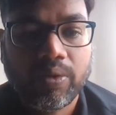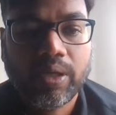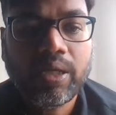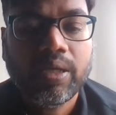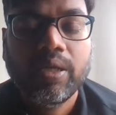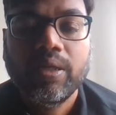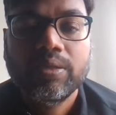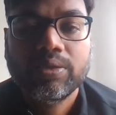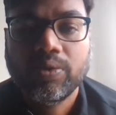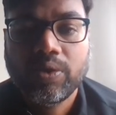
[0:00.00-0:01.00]
Okay.
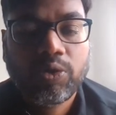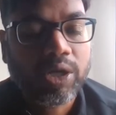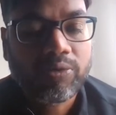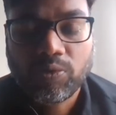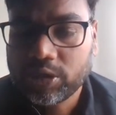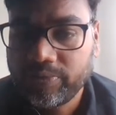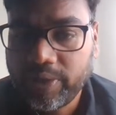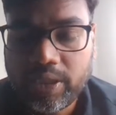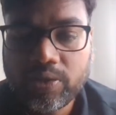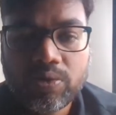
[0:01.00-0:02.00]
So you can watch
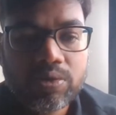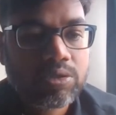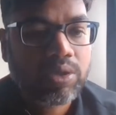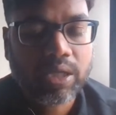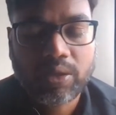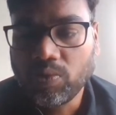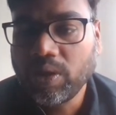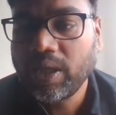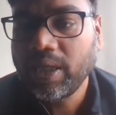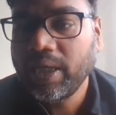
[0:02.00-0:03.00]
videos, you can
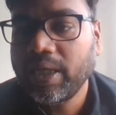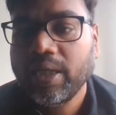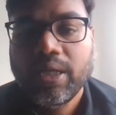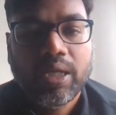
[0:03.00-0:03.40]
Google it,